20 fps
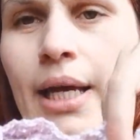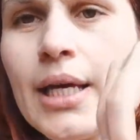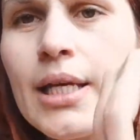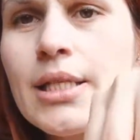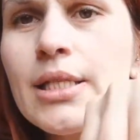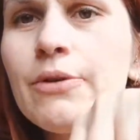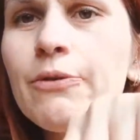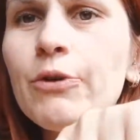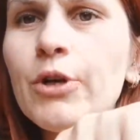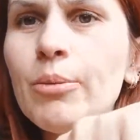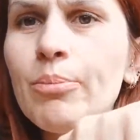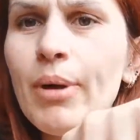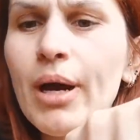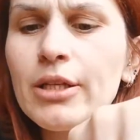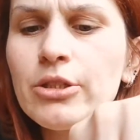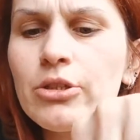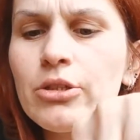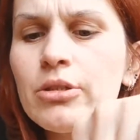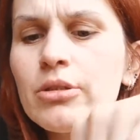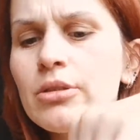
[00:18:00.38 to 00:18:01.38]
It's a free
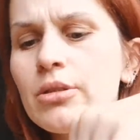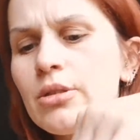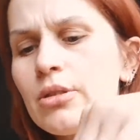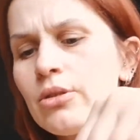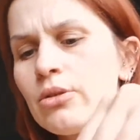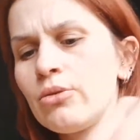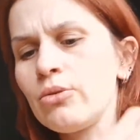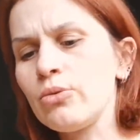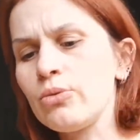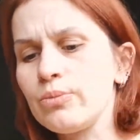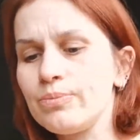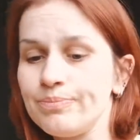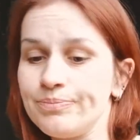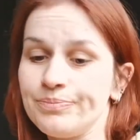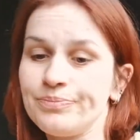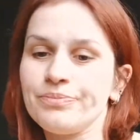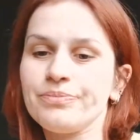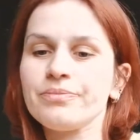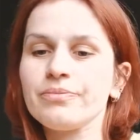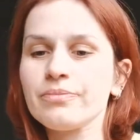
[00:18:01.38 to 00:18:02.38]
pattern, so
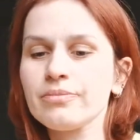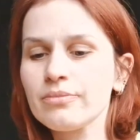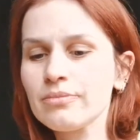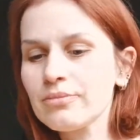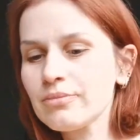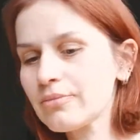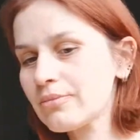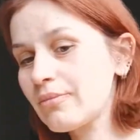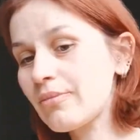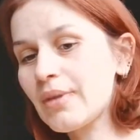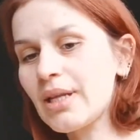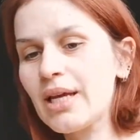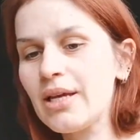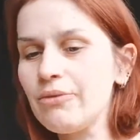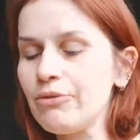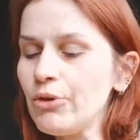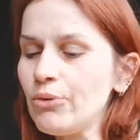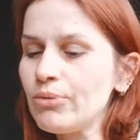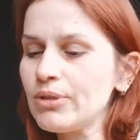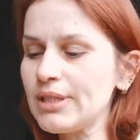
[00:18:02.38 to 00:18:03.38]

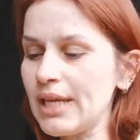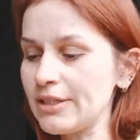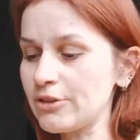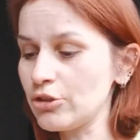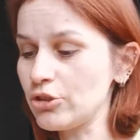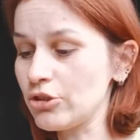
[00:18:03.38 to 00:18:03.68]
if you would like